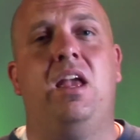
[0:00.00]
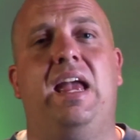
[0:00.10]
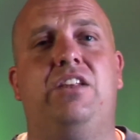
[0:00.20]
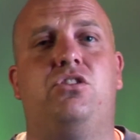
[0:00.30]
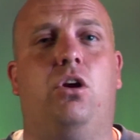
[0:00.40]

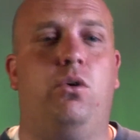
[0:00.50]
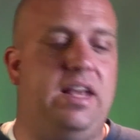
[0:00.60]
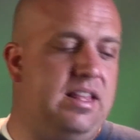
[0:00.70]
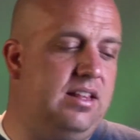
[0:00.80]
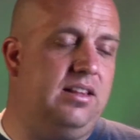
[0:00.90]
And
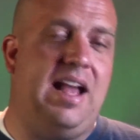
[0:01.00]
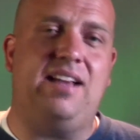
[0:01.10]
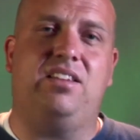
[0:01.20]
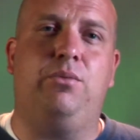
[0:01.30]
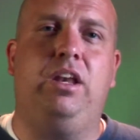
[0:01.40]
then the
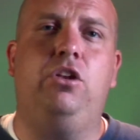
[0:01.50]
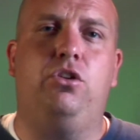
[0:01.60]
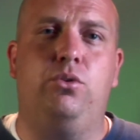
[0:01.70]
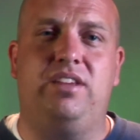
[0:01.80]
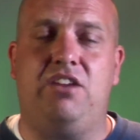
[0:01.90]
last thing we need
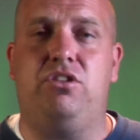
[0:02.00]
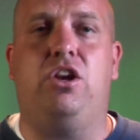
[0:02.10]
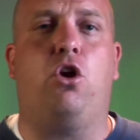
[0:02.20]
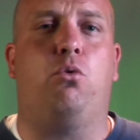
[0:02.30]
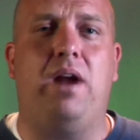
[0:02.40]
to do is actually
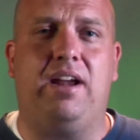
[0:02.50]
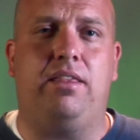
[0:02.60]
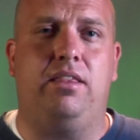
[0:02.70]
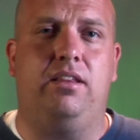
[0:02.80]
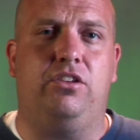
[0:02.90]
correct
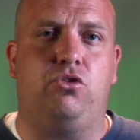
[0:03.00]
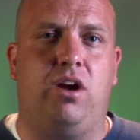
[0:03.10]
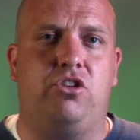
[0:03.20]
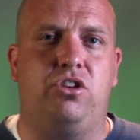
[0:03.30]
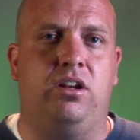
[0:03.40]
the
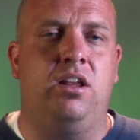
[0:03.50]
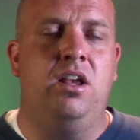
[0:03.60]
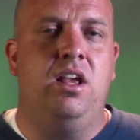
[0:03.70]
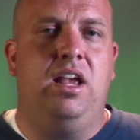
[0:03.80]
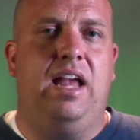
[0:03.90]
destruction.
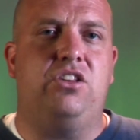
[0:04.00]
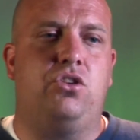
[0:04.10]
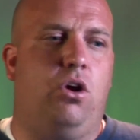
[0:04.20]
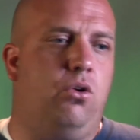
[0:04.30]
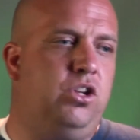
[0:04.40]
And
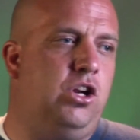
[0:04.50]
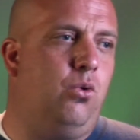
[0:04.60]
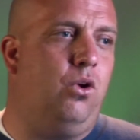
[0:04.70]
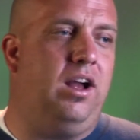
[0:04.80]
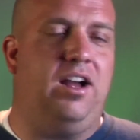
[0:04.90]
so,
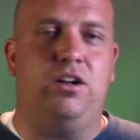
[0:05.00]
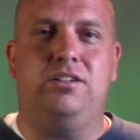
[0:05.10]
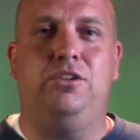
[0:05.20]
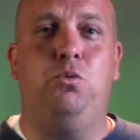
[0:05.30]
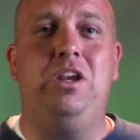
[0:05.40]

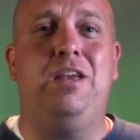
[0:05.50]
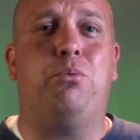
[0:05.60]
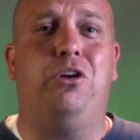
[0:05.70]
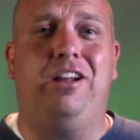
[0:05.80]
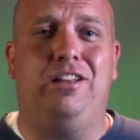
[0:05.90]
we get
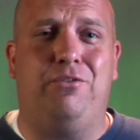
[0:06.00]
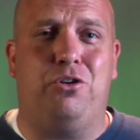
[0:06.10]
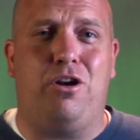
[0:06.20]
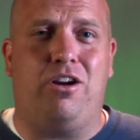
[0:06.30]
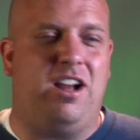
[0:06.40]
pretty
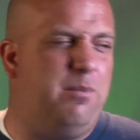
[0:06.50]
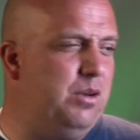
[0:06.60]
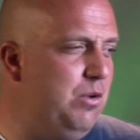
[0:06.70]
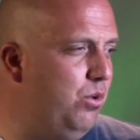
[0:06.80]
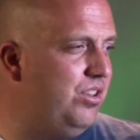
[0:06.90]
clever at our
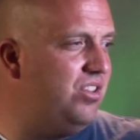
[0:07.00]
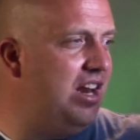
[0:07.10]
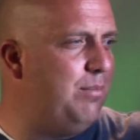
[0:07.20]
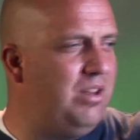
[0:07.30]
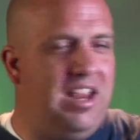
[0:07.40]
company. We'll
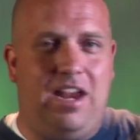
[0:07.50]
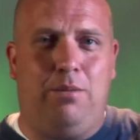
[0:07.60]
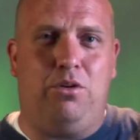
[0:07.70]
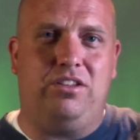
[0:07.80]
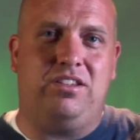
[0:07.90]
set up
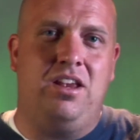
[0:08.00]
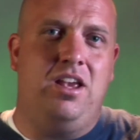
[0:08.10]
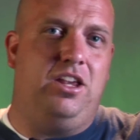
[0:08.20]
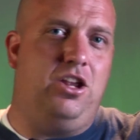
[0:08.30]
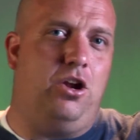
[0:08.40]
cameras,
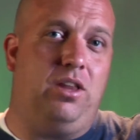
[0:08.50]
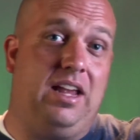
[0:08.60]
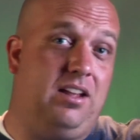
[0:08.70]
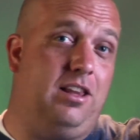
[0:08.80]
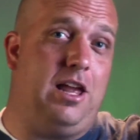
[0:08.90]

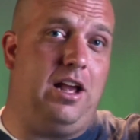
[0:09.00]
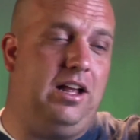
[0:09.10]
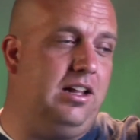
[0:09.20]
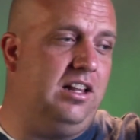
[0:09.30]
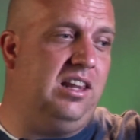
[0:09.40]
like a
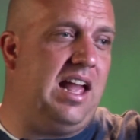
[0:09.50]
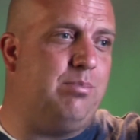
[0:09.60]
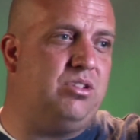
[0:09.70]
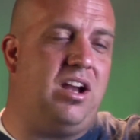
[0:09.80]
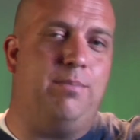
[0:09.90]

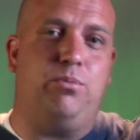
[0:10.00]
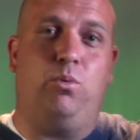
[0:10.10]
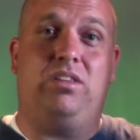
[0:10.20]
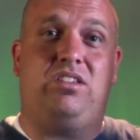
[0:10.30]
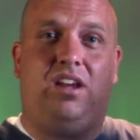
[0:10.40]
laptop
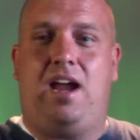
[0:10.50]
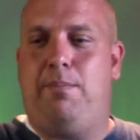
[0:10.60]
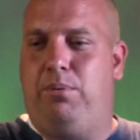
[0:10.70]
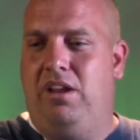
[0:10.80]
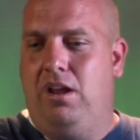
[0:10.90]
with
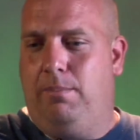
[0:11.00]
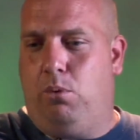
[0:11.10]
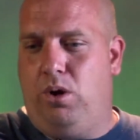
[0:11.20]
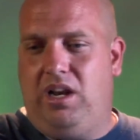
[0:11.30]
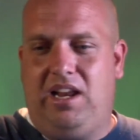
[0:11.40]
Skype
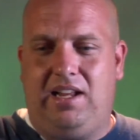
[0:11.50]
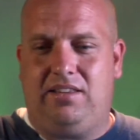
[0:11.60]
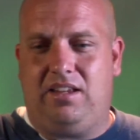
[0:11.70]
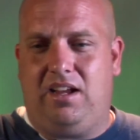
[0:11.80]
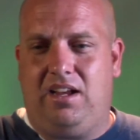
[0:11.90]
pointed
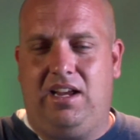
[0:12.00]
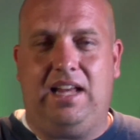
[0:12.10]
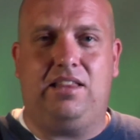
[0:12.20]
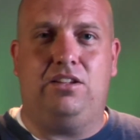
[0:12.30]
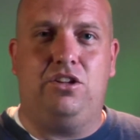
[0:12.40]
at
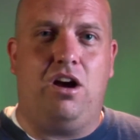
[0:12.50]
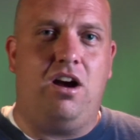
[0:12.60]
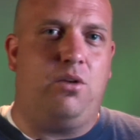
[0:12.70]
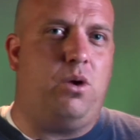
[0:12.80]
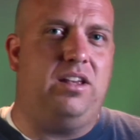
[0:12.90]
the
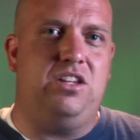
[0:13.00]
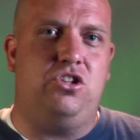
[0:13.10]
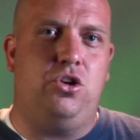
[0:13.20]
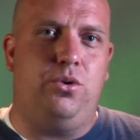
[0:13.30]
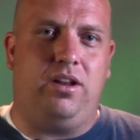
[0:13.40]
dog while
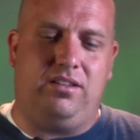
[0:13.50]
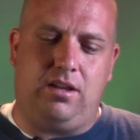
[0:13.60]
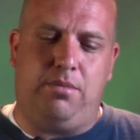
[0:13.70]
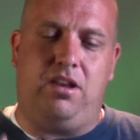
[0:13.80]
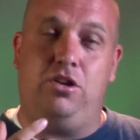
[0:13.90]
he's chewing on
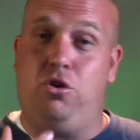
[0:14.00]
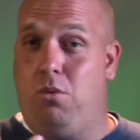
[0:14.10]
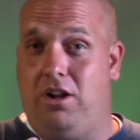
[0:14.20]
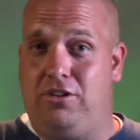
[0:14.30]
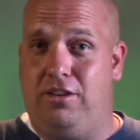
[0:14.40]
something, and you're
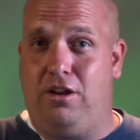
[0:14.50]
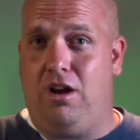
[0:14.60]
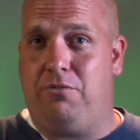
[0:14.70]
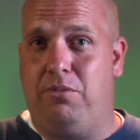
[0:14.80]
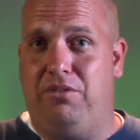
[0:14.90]
watching the
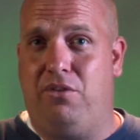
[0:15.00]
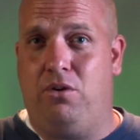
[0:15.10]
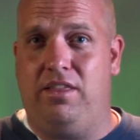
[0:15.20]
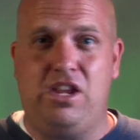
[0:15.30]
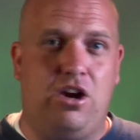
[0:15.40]
dog from the
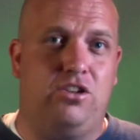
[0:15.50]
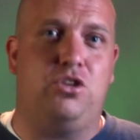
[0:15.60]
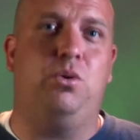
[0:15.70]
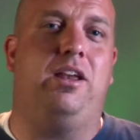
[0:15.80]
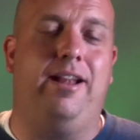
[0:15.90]
phone in the yard,
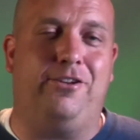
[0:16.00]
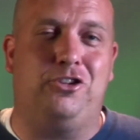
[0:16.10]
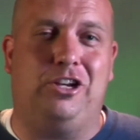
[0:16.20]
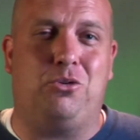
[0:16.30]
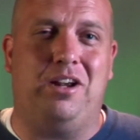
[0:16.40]
so we can
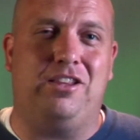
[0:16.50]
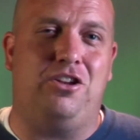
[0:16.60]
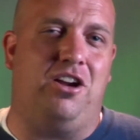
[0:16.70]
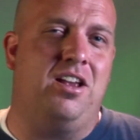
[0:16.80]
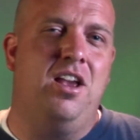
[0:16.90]
actually correct the
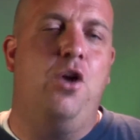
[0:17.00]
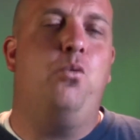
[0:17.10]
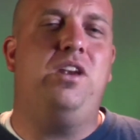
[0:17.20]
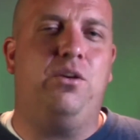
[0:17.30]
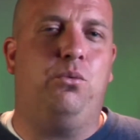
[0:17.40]
dog.
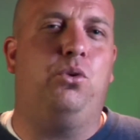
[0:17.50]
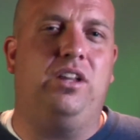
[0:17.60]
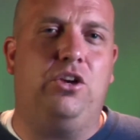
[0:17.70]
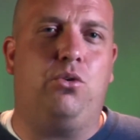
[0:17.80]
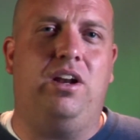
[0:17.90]
We get
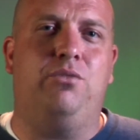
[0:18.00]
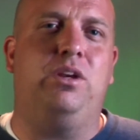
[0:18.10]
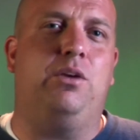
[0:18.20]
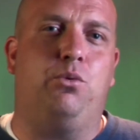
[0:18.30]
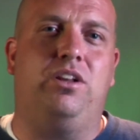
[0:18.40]
really creative, we
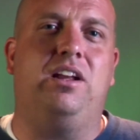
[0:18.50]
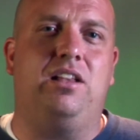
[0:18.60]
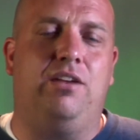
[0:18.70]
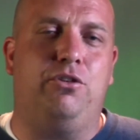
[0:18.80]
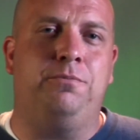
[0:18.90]
get really
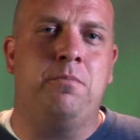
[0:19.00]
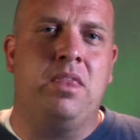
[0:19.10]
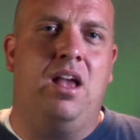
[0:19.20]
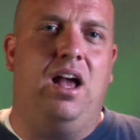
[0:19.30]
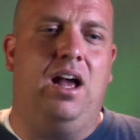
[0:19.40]
clever,
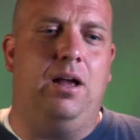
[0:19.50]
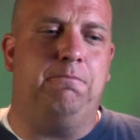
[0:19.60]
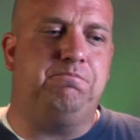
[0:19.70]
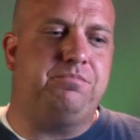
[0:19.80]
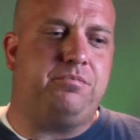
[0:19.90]

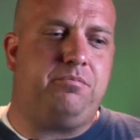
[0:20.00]
and